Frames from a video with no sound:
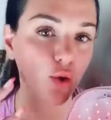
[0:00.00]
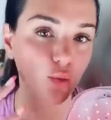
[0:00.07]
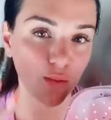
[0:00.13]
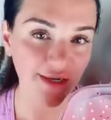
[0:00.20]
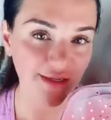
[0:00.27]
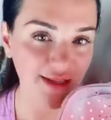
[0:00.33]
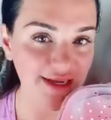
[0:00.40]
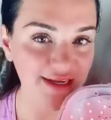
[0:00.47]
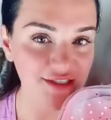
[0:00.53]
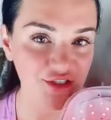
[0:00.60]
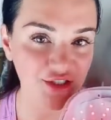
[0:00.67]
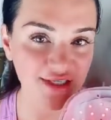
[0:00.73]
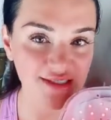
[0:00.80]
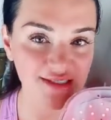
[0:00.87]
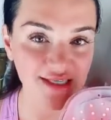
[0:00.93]
Red Light is
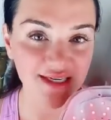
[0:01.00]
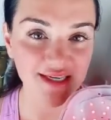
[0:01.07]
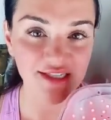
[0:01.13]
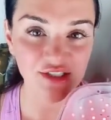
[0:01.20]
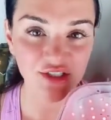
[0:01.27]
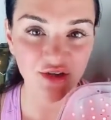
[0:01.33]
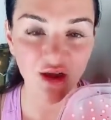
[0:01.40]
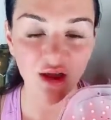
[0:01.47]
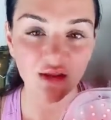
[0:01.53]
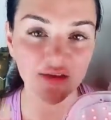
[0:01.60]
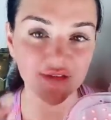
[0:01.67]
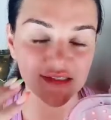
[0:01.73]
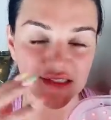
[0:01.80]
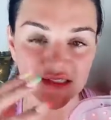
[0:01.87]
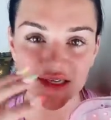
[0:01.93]
your anti-aging color.
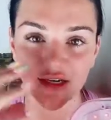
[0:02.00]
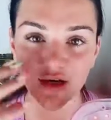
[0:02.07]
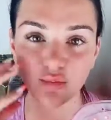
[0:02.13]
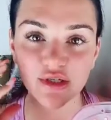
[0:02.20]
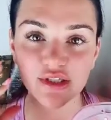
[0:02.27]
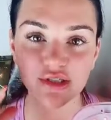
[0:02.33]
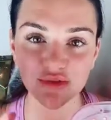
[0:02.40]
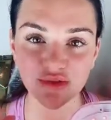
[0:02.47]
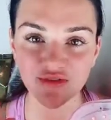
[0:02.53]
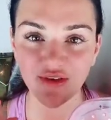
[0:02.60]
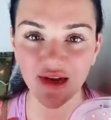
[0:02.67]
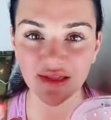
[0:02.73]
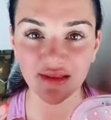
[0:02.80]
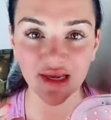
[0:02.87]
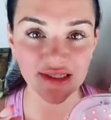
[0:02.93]
This is gonna reduce
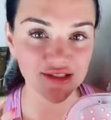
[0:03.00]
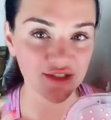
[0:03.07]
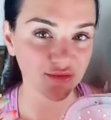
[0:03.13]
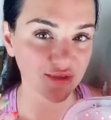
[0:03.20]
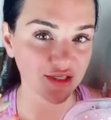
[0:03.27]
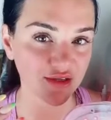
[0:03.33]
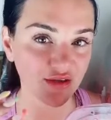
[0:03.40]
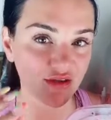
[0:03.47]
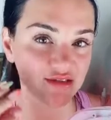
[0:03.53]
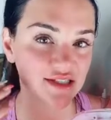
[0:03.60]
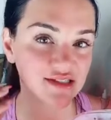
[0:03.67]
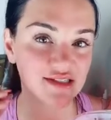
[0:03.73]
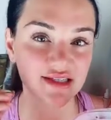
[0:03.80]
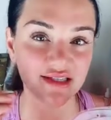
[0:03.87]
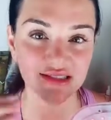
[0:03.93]
fine lines and wrinkles.
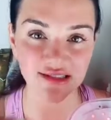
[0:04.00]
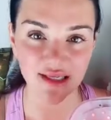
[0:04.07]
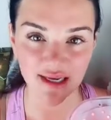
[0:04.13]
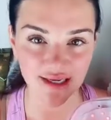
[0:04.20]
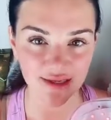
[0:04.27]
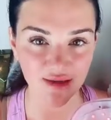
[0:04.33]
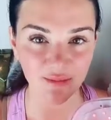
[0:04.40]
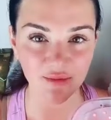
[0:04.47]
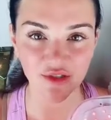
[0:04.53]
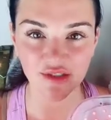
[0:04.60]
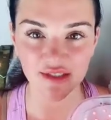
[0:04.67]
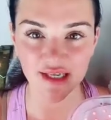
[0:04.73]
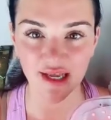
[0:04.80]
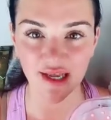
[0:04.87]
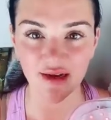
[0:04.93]
This is gonna tighten up your
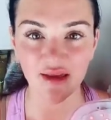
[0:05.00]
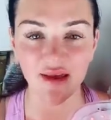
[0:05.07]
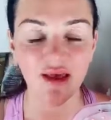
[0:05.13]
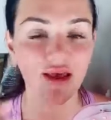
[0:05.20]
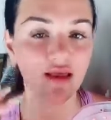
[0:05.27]
skin.